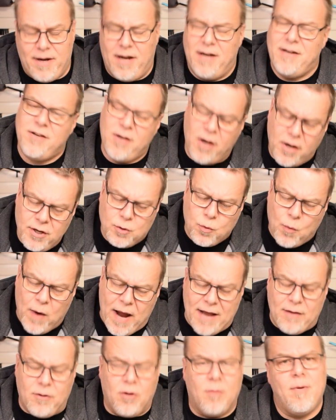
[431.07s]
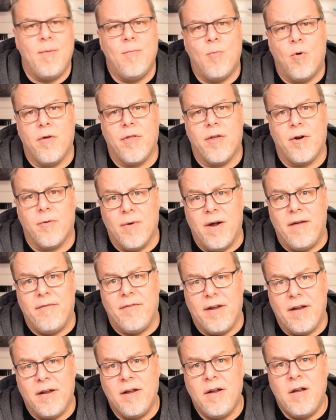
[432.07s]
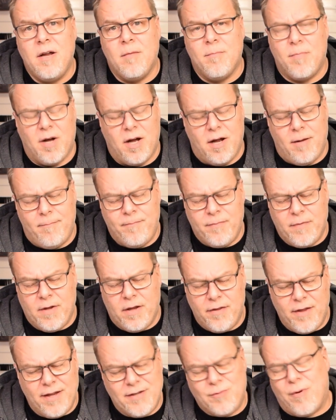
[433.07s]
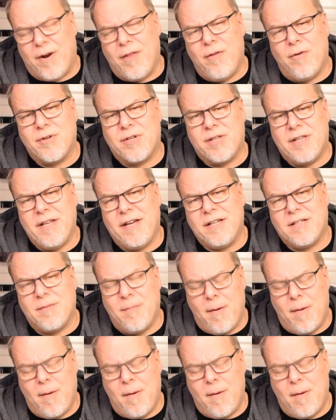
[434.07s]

It does weigh a little bit more than a Revy, but that's one of those things.